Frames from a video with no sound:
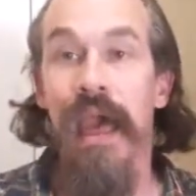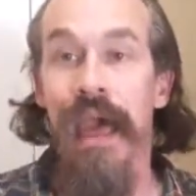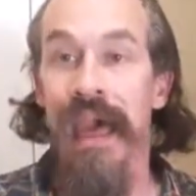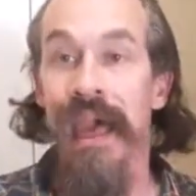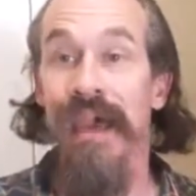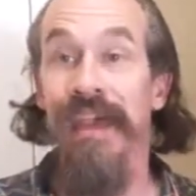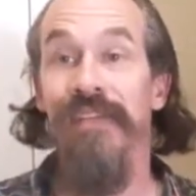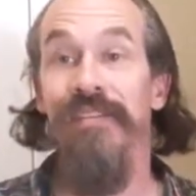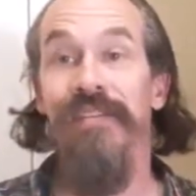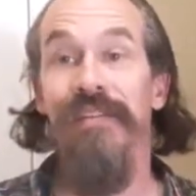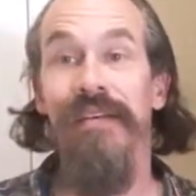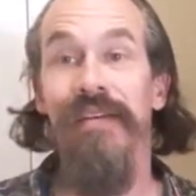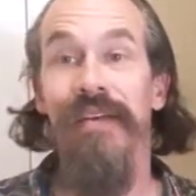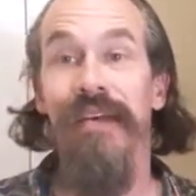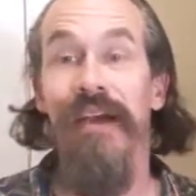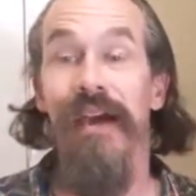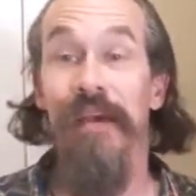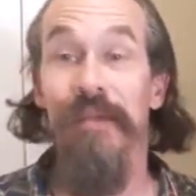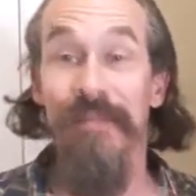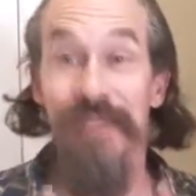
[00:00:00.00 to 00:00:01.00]
Actually,
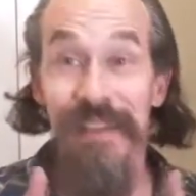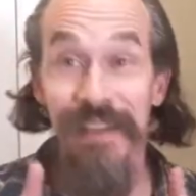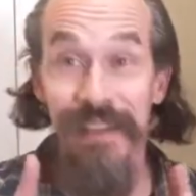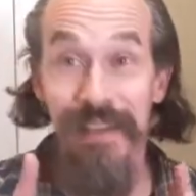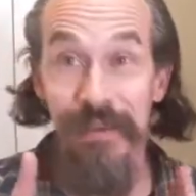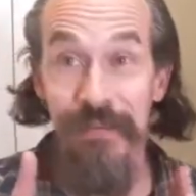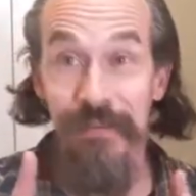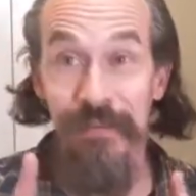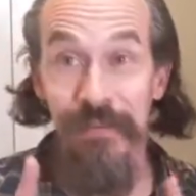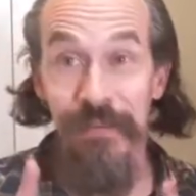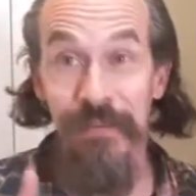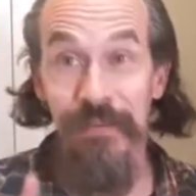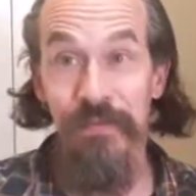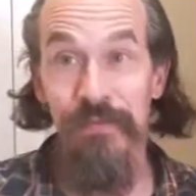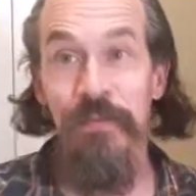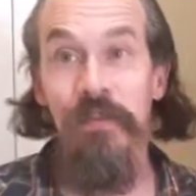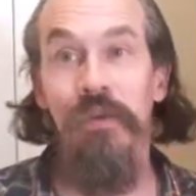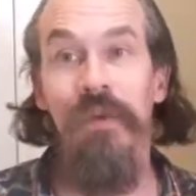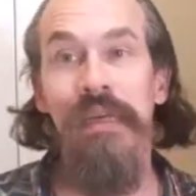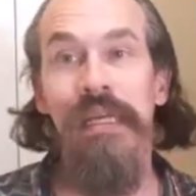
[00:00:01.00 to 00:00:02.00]
I'm selling them for
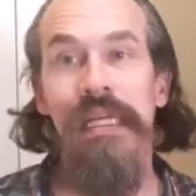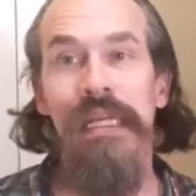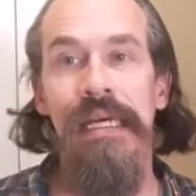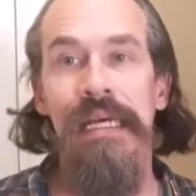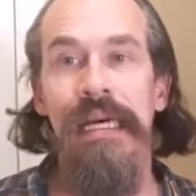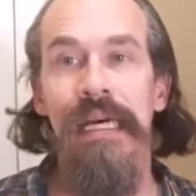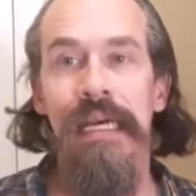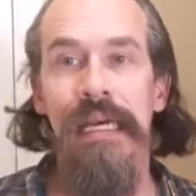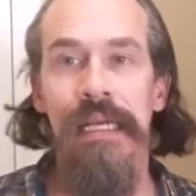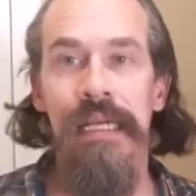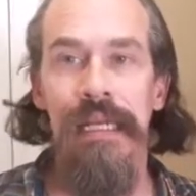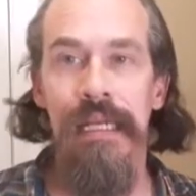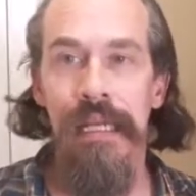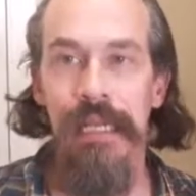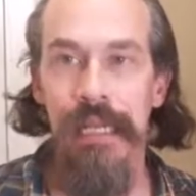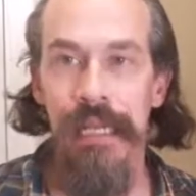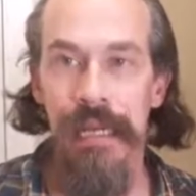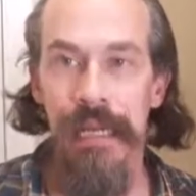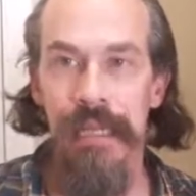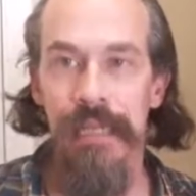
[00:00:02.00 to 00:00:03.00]

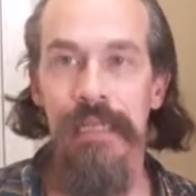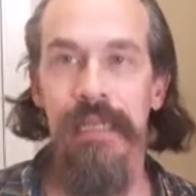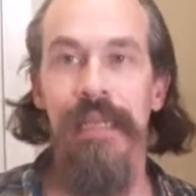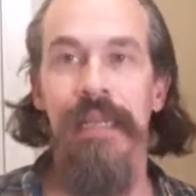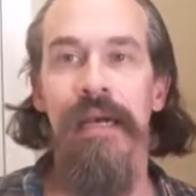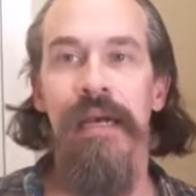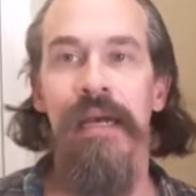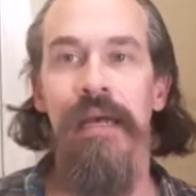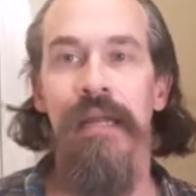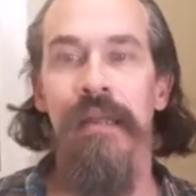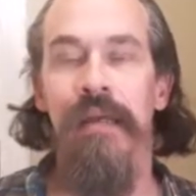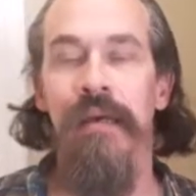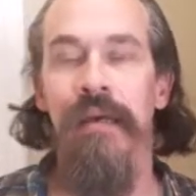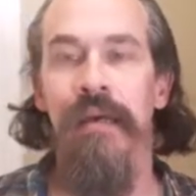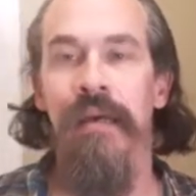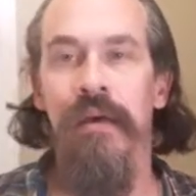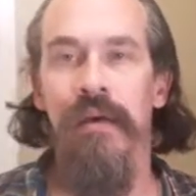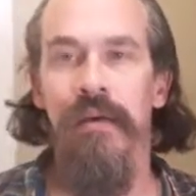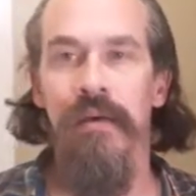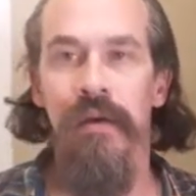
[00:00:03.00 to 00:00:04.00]
$49.99.
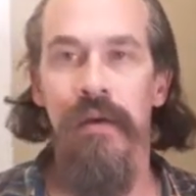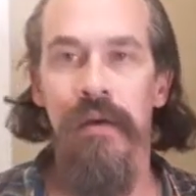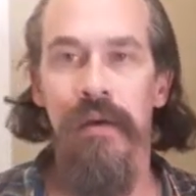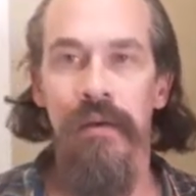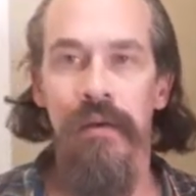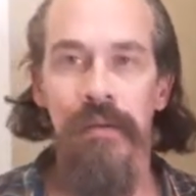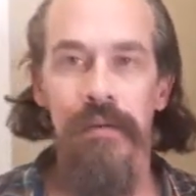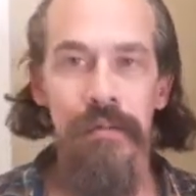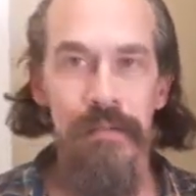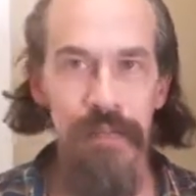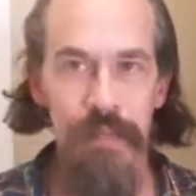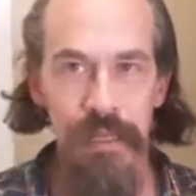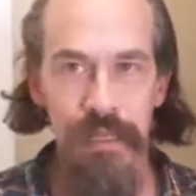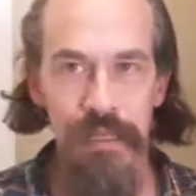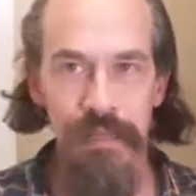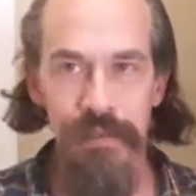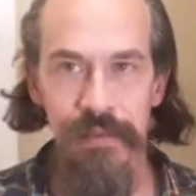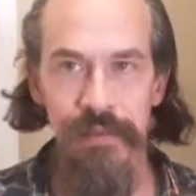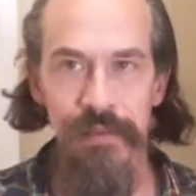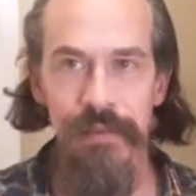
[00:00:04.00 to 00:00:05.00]
A
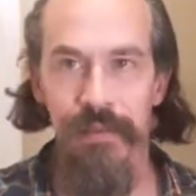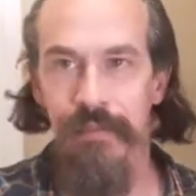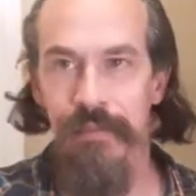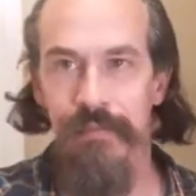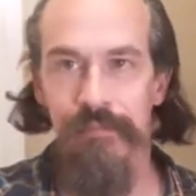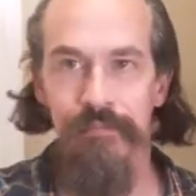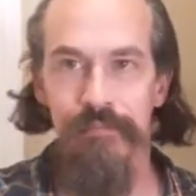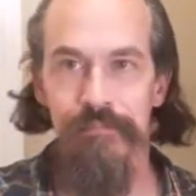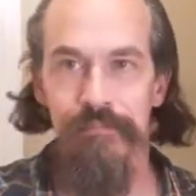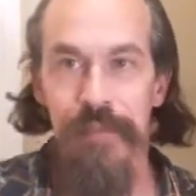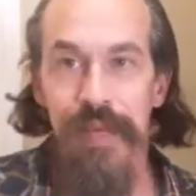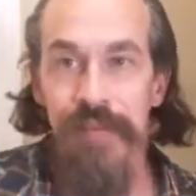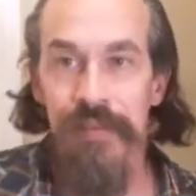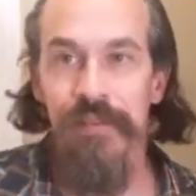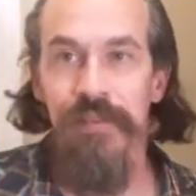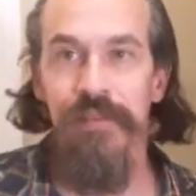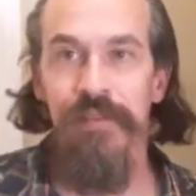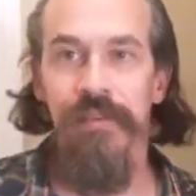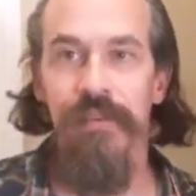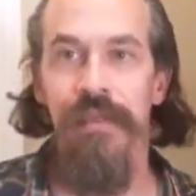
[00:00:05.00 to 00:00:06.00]
little
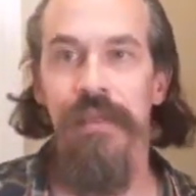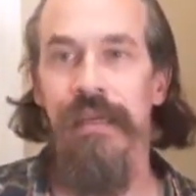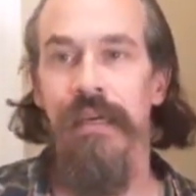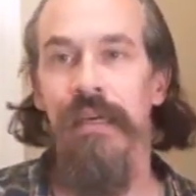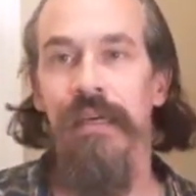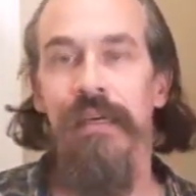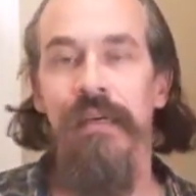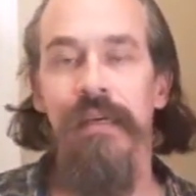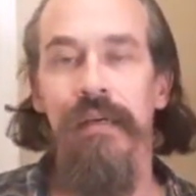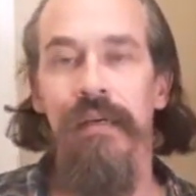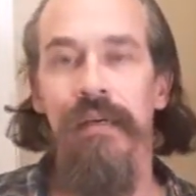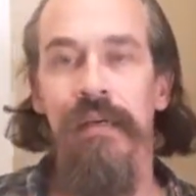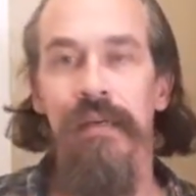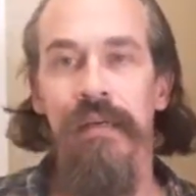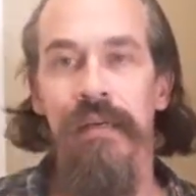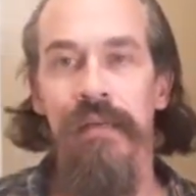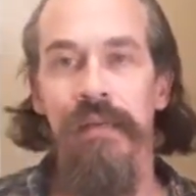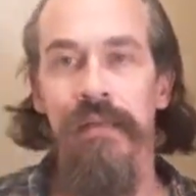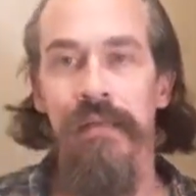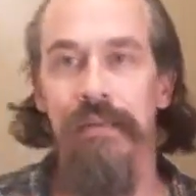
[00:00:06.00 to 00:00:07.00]
mental trick,
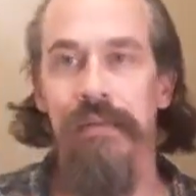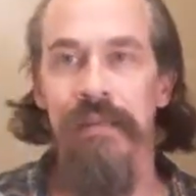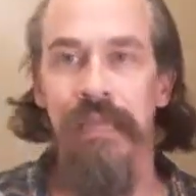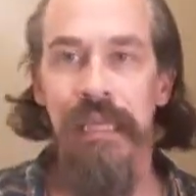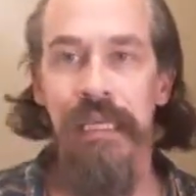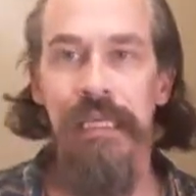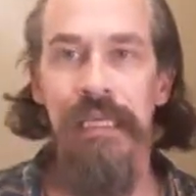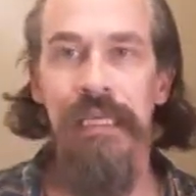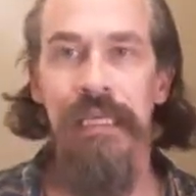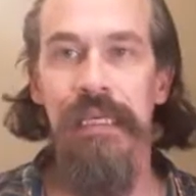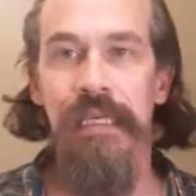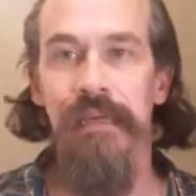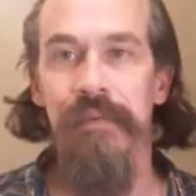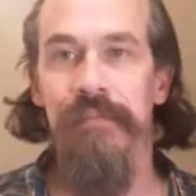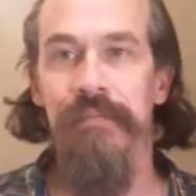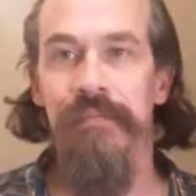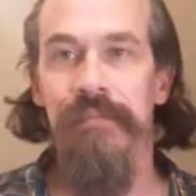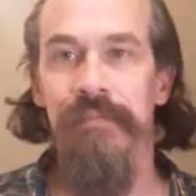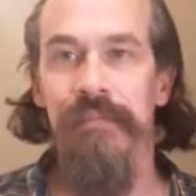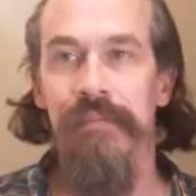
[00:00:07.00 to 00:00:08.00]
psyche,
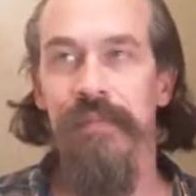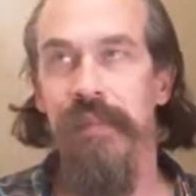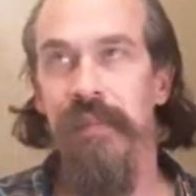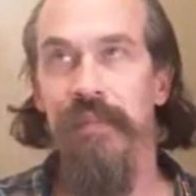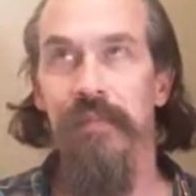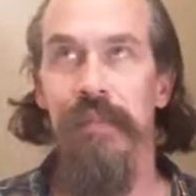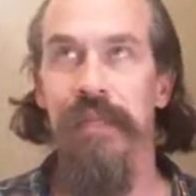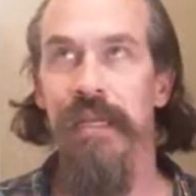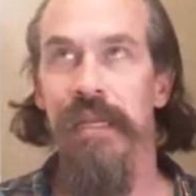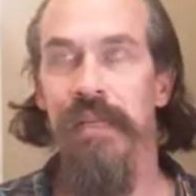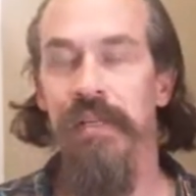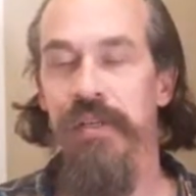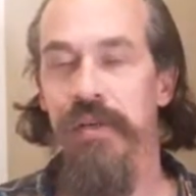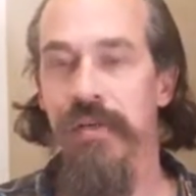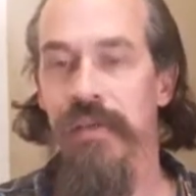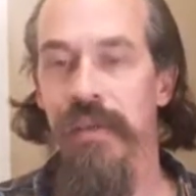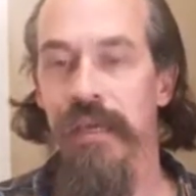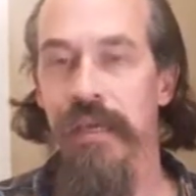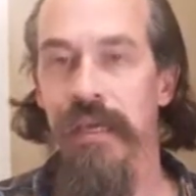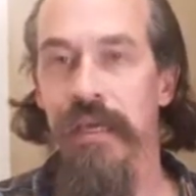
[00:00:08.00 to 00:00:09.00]
human
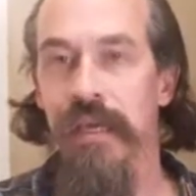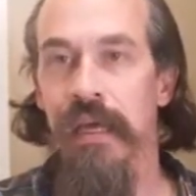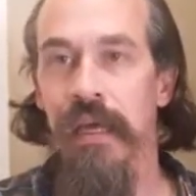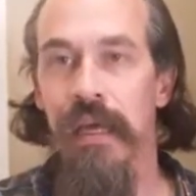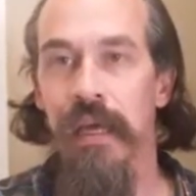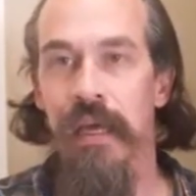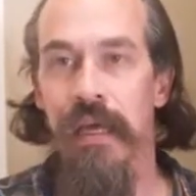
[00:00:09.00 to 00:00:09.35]
nature thing.